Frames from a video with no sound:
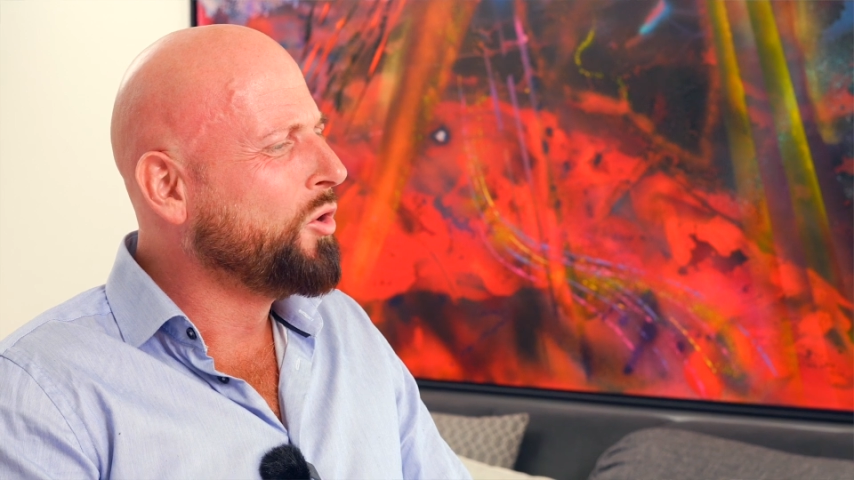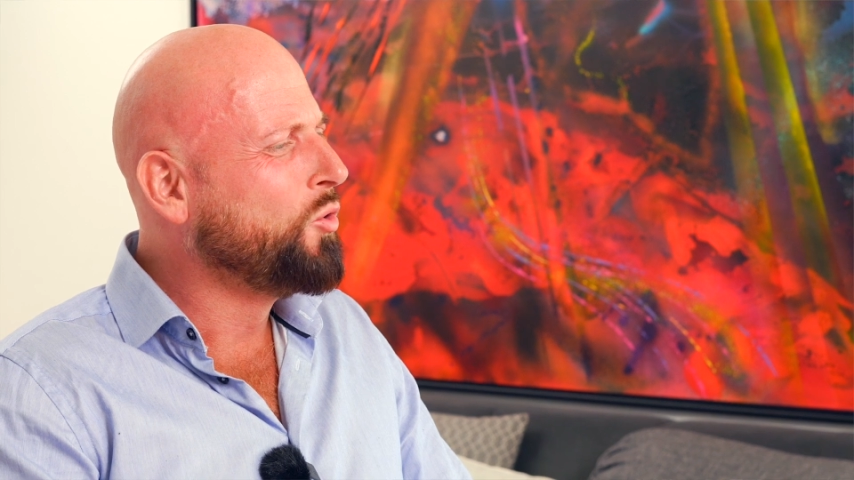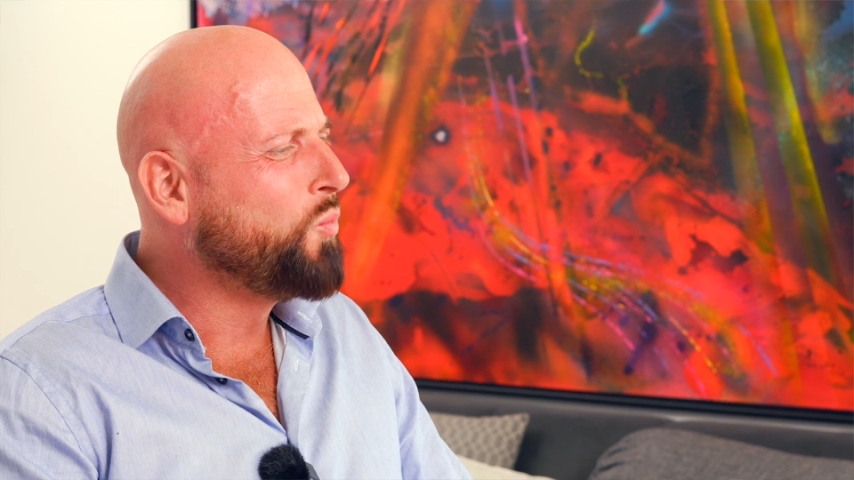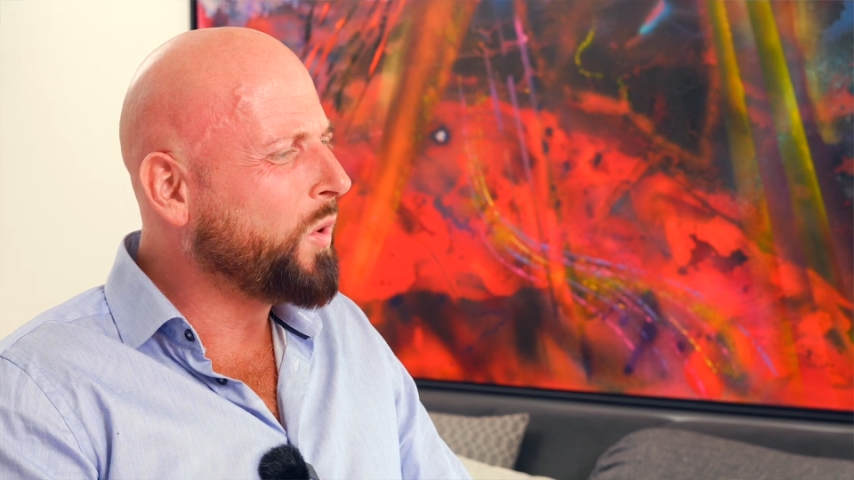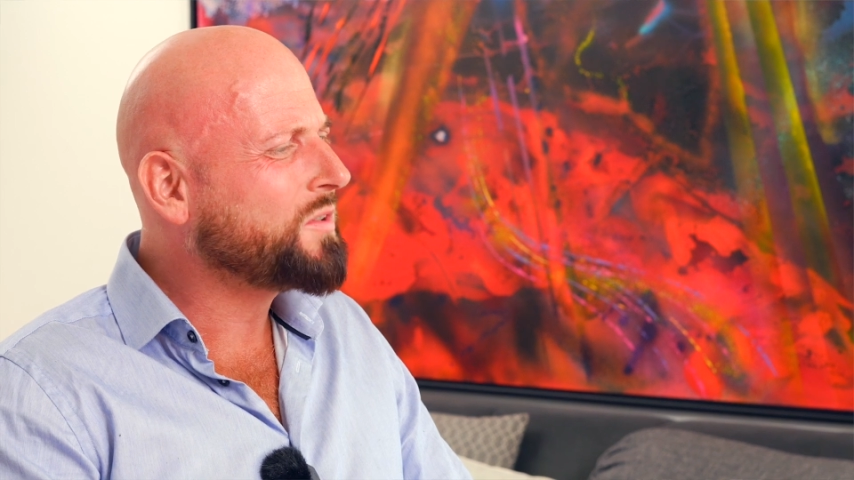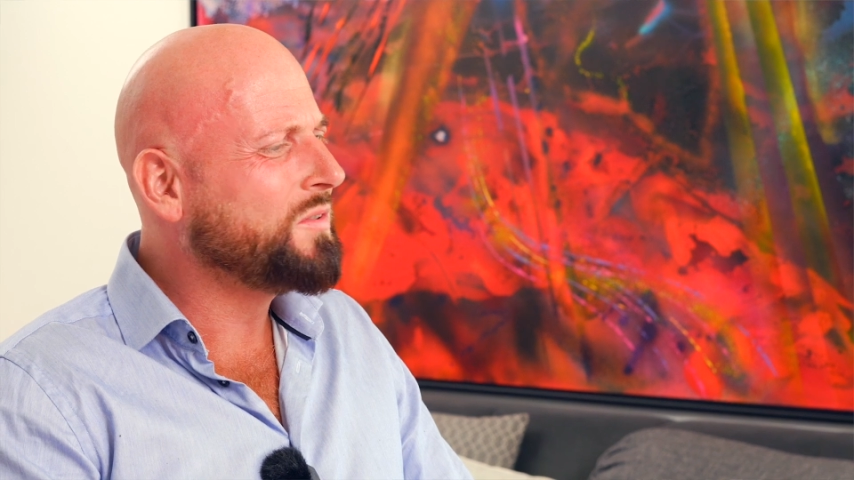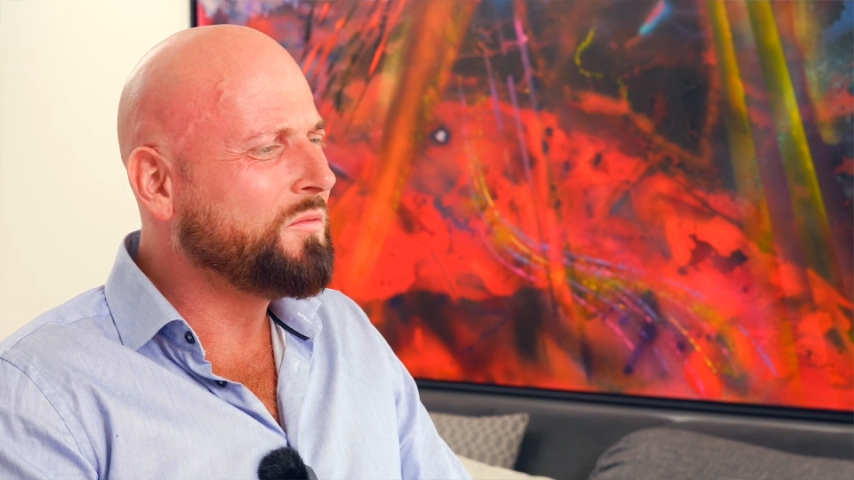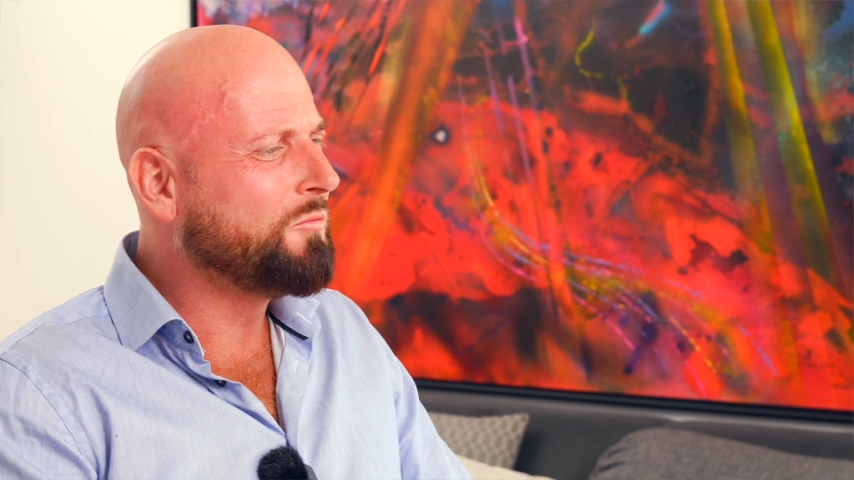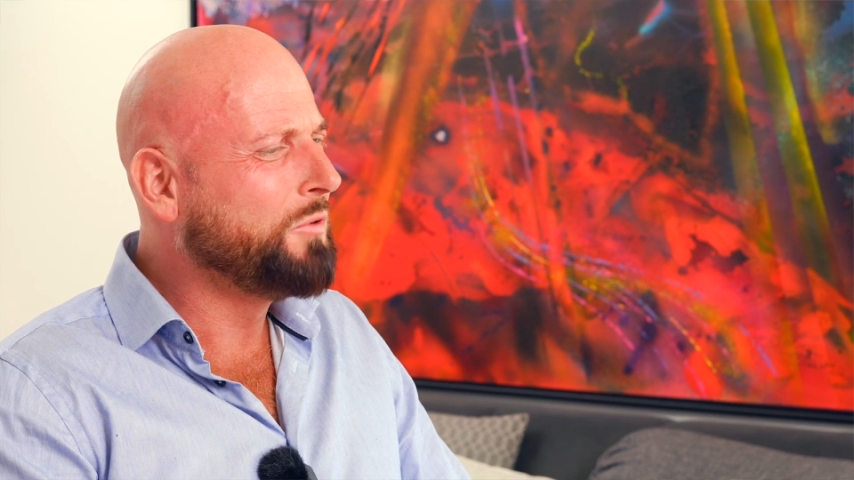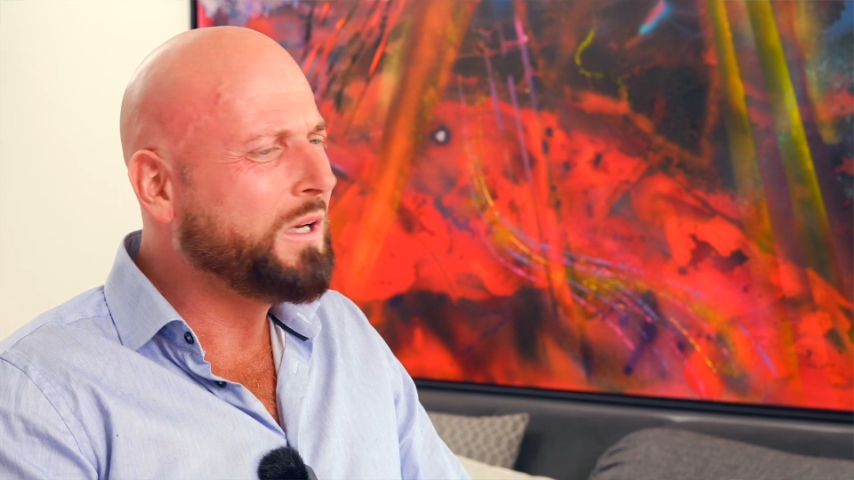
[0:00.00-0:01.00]
who
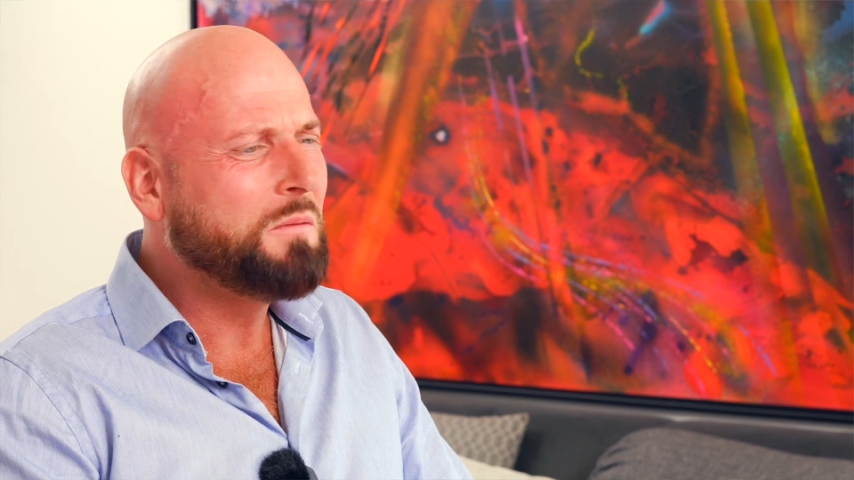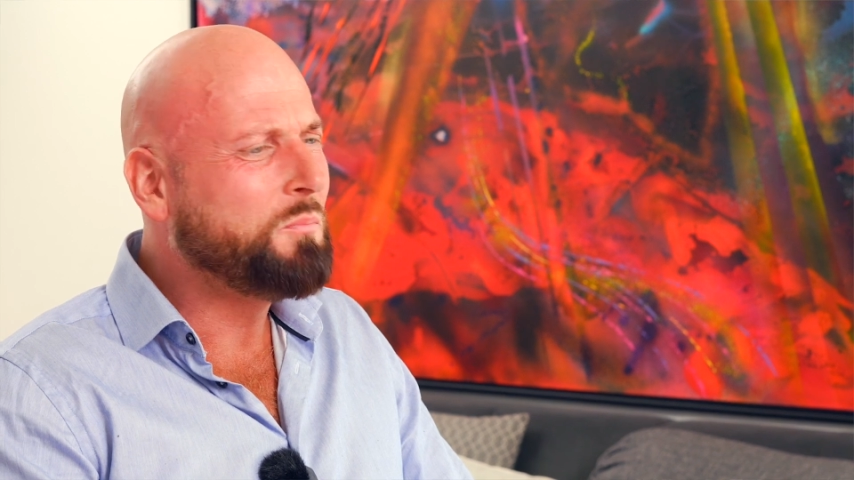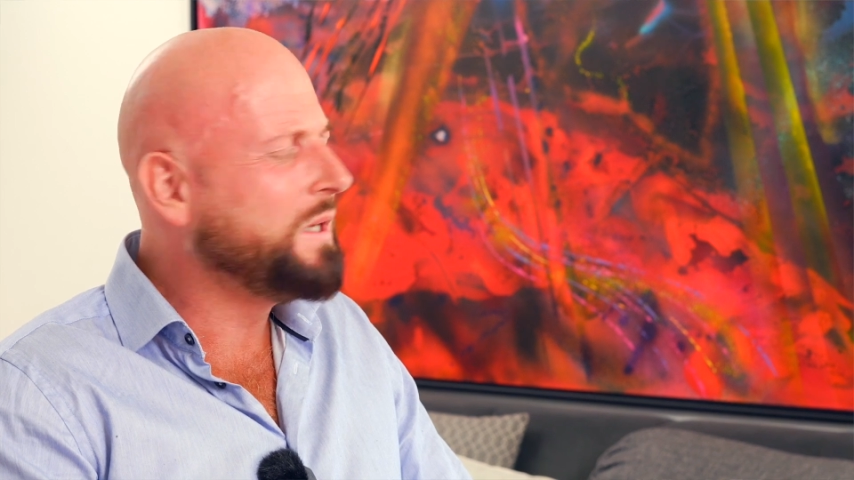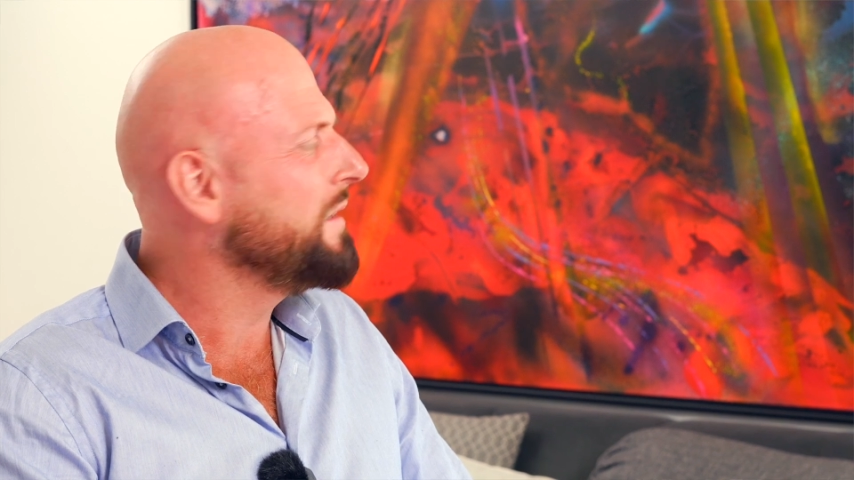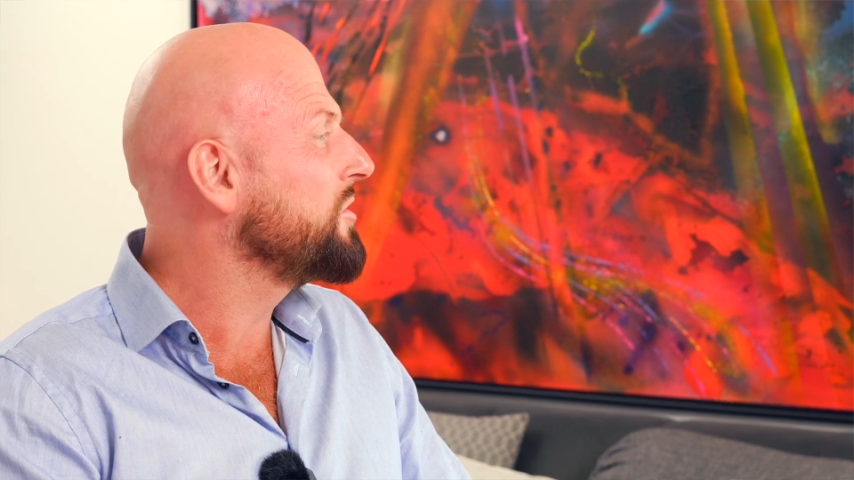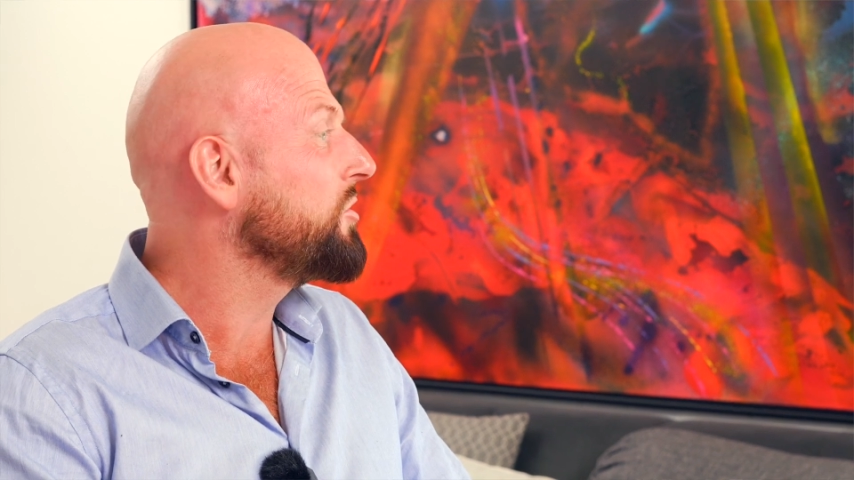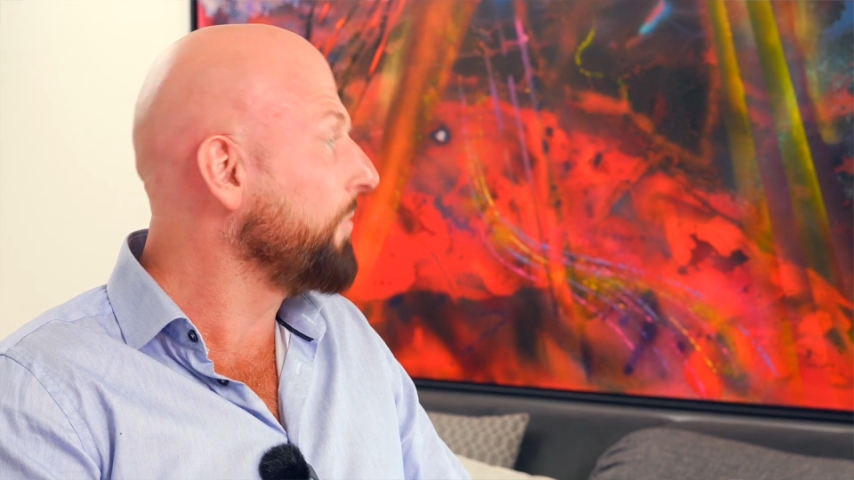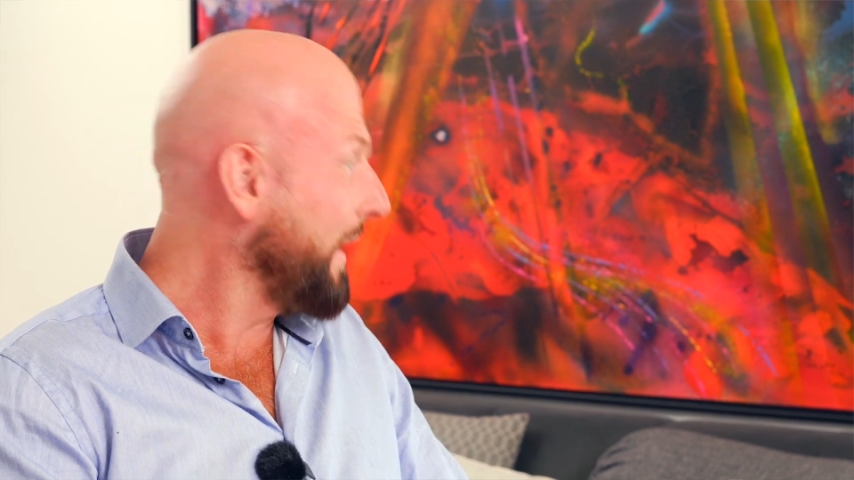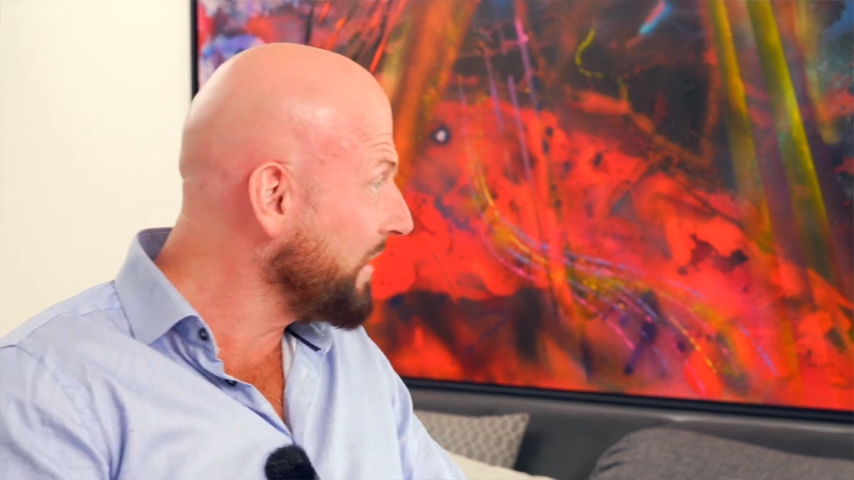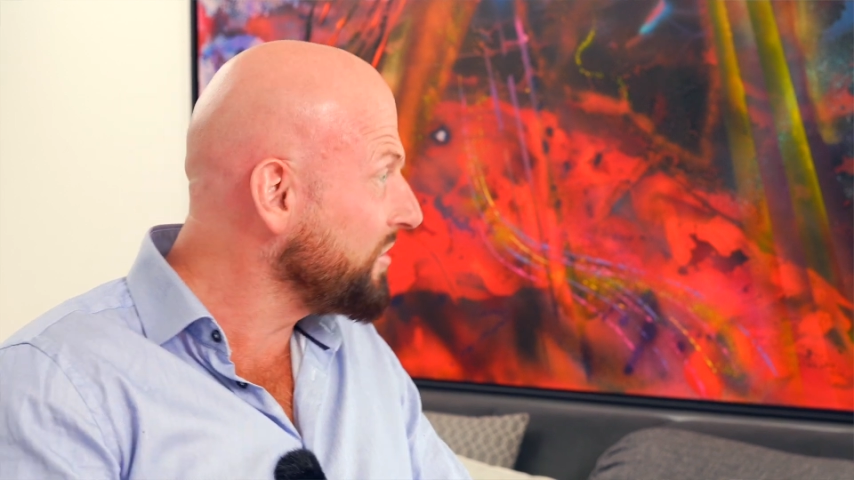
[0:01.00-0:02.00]
wasn't really being
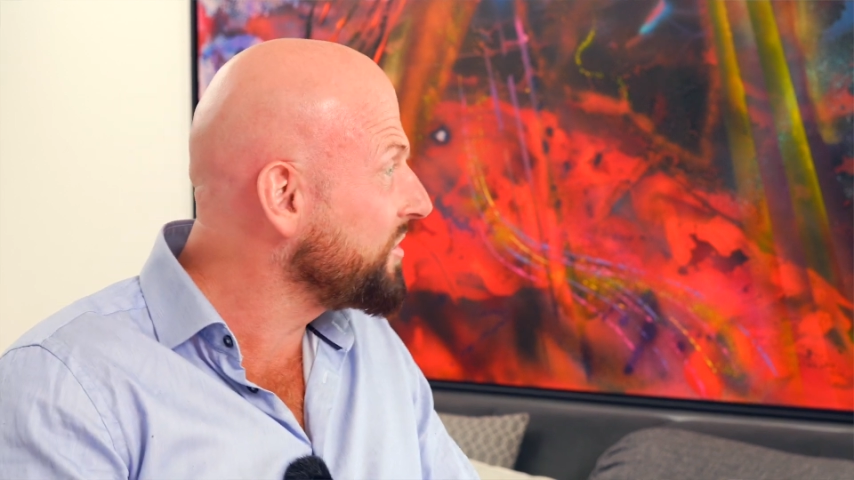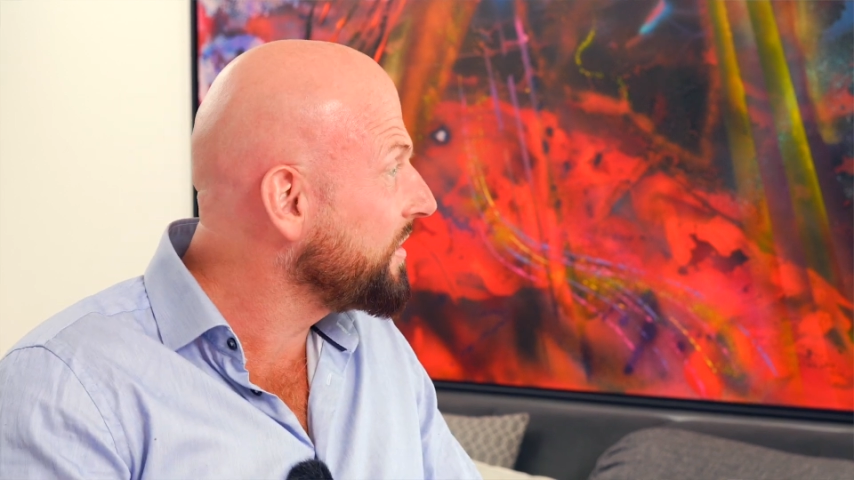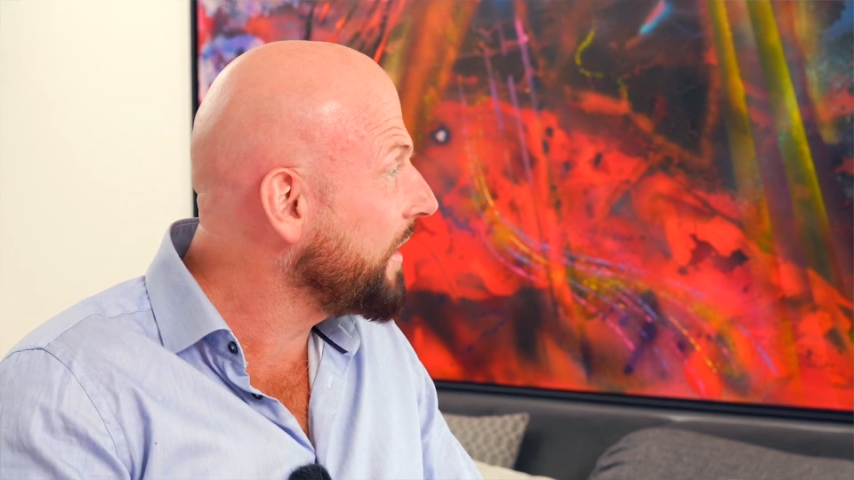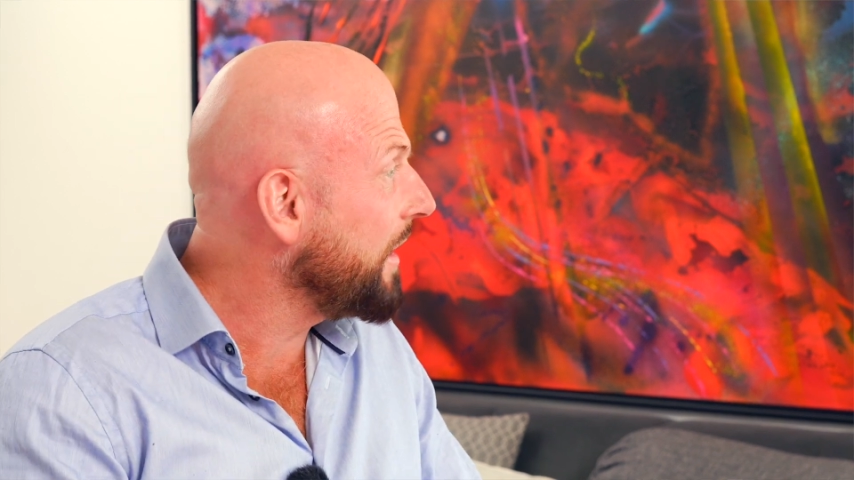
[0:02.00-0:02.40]
strange.